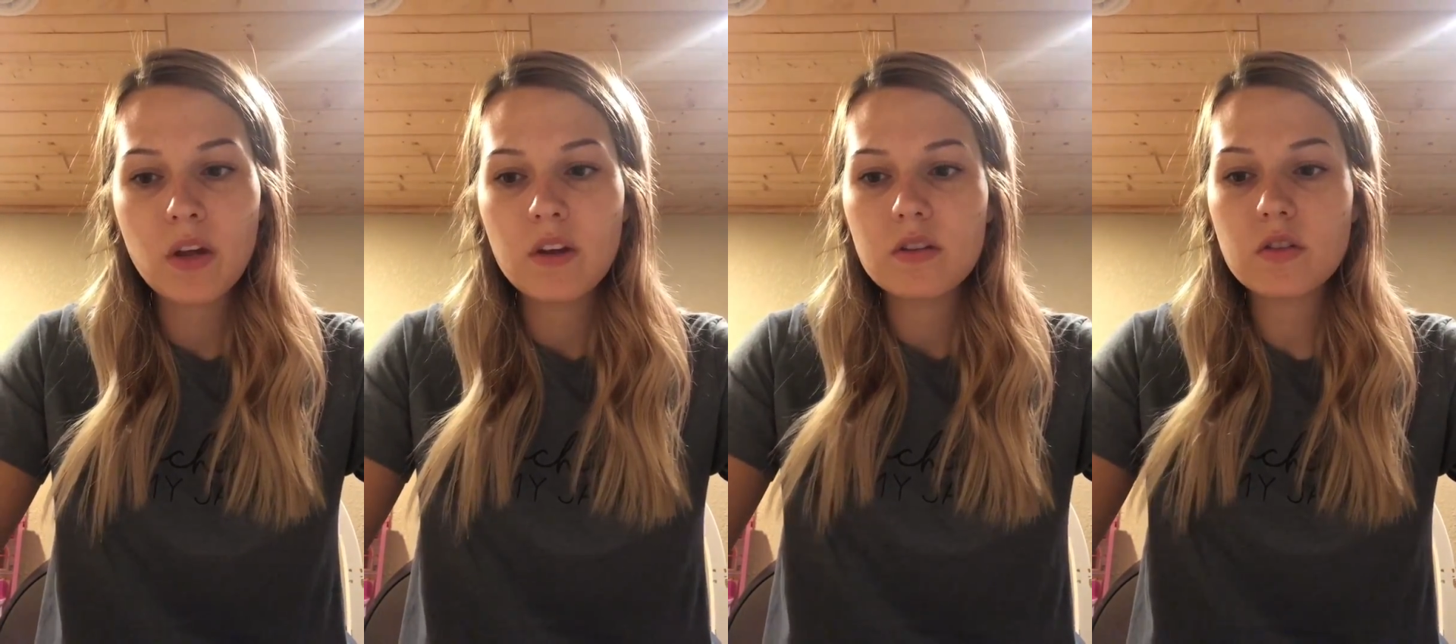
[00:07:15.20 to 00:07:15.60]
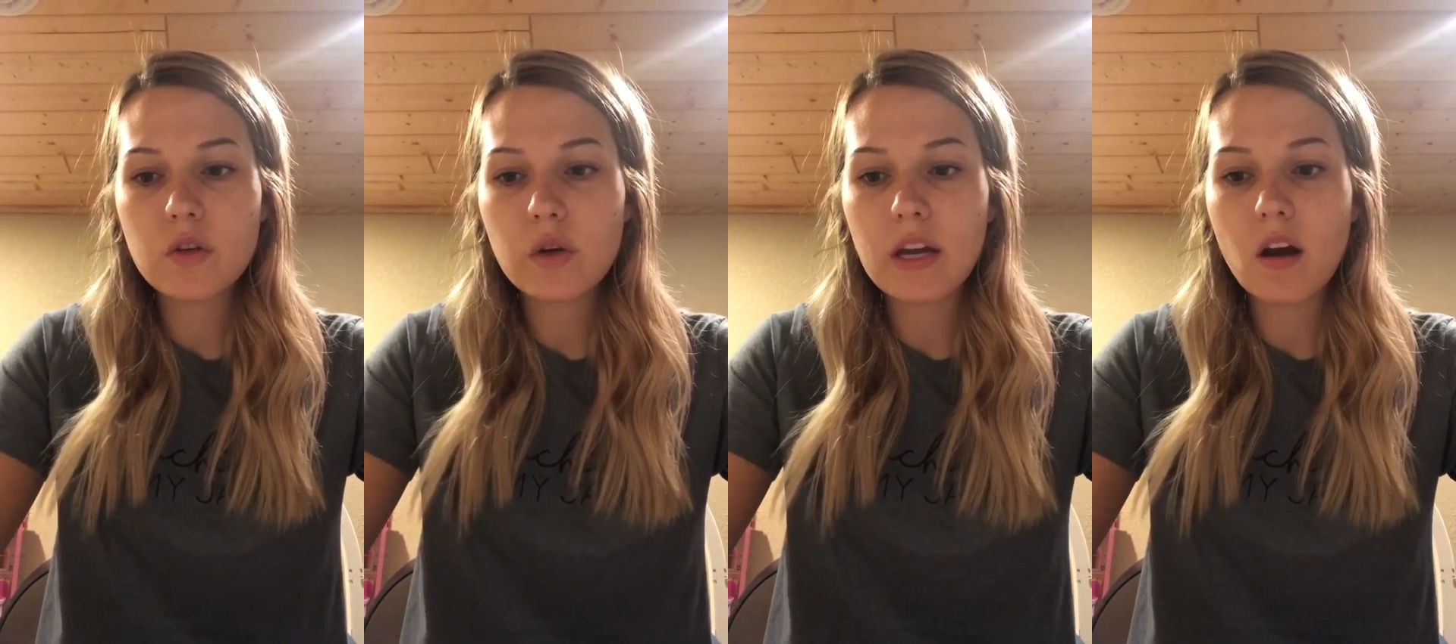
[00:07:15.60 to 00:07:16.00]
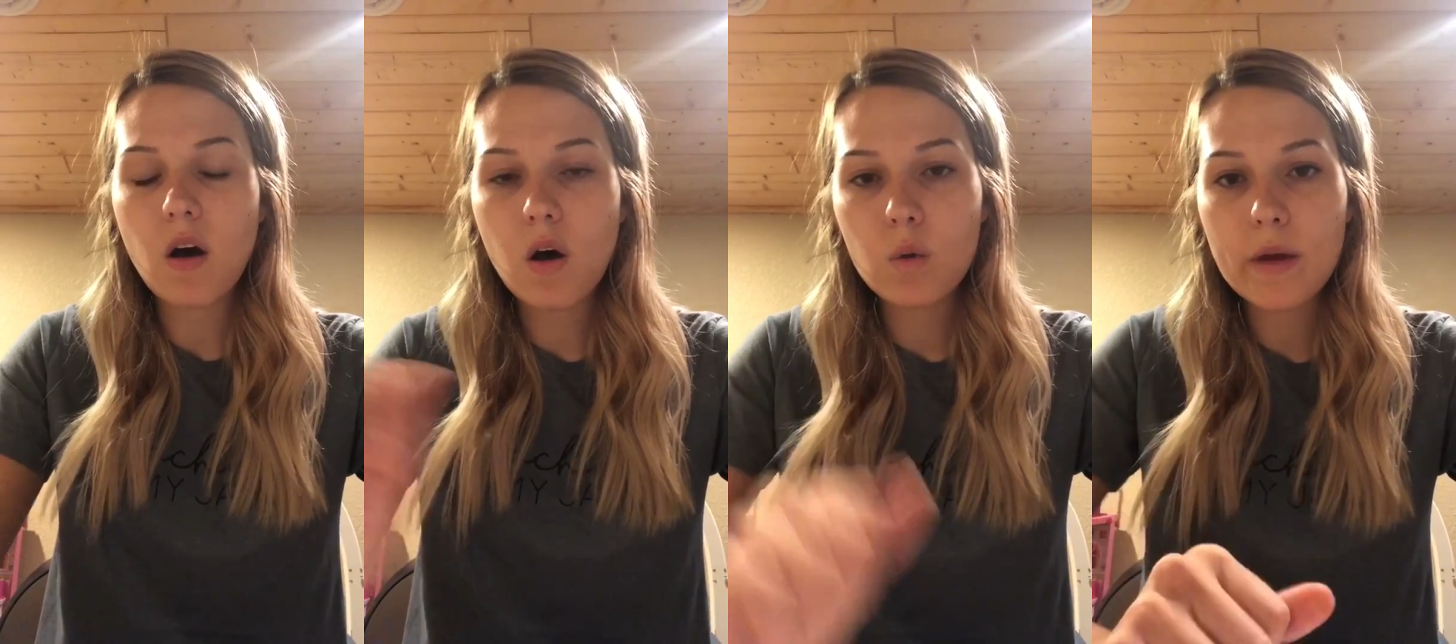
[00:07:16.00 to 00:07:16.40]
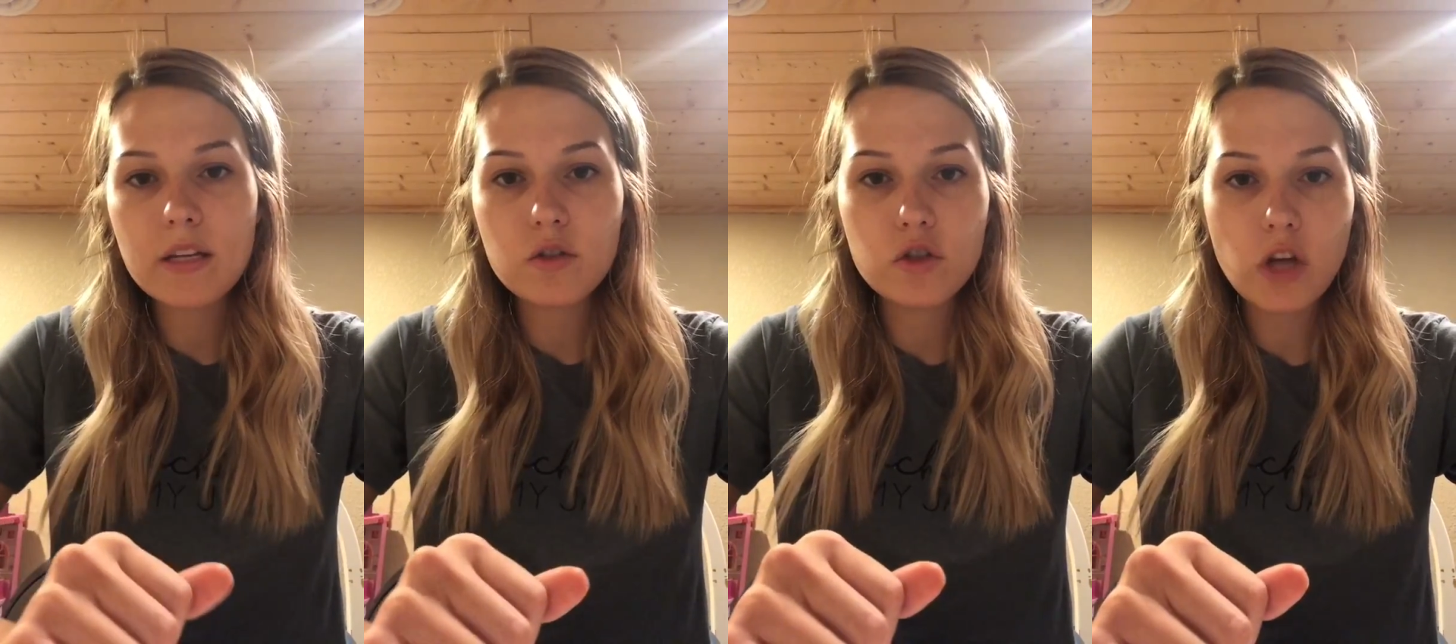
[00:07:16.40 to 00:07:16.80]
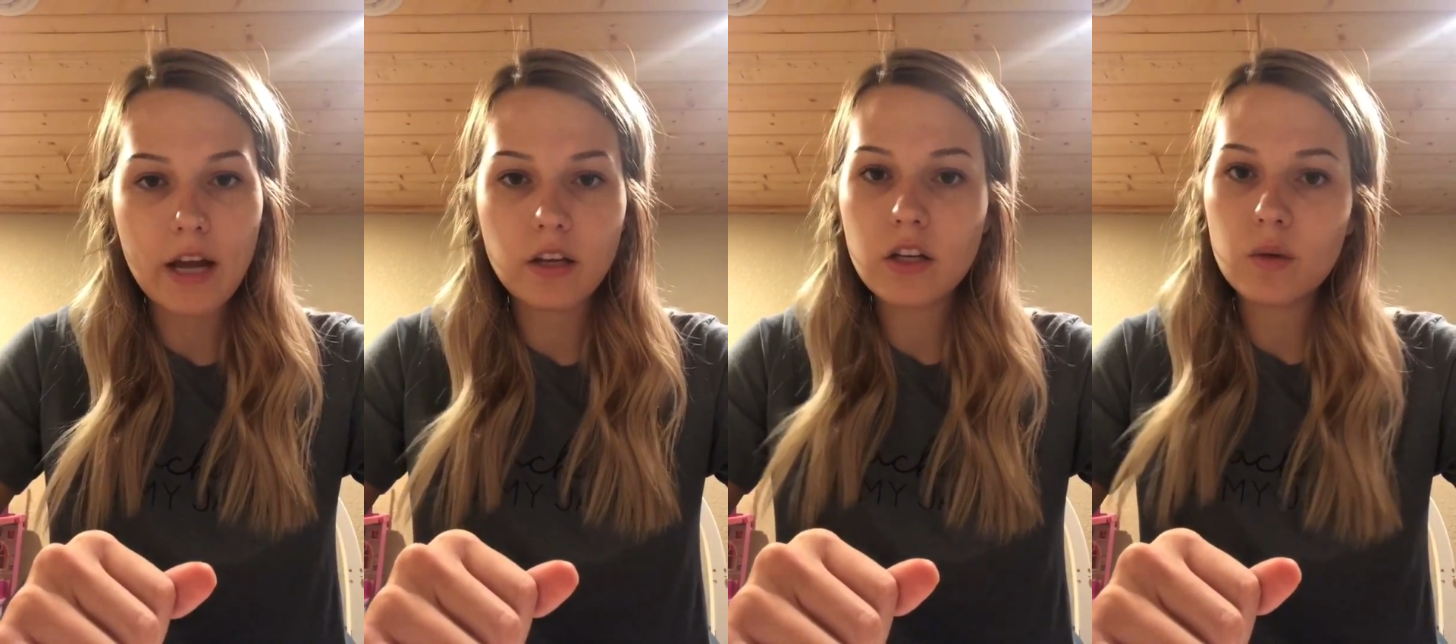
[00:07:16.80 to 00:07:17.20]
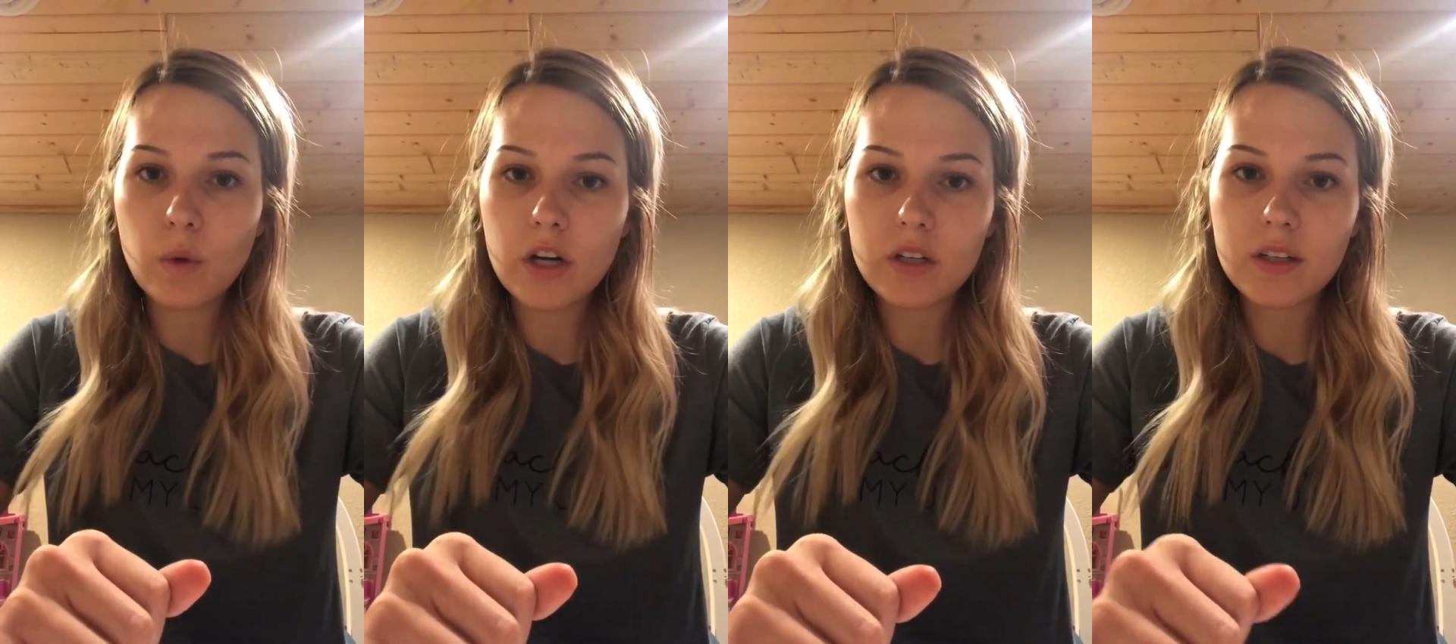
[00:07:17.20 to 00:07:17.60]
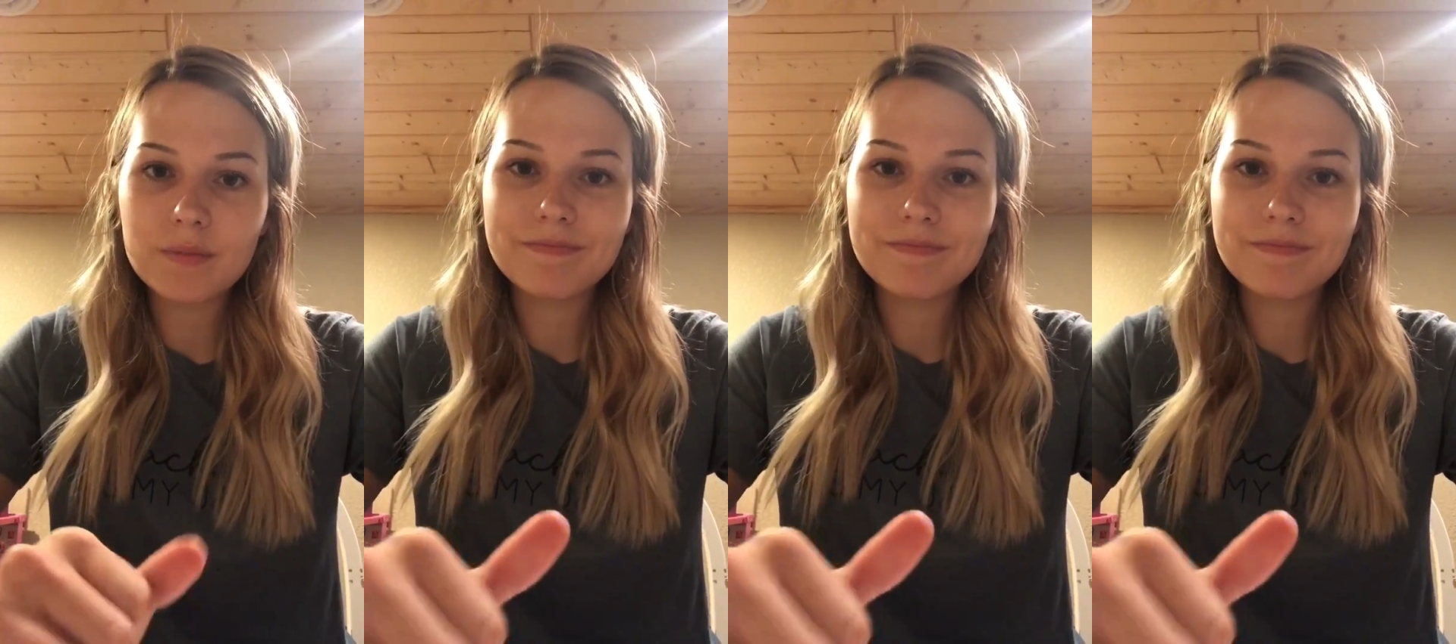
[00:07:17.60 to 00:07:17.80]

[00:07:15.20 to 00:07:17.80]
So you can always check your work.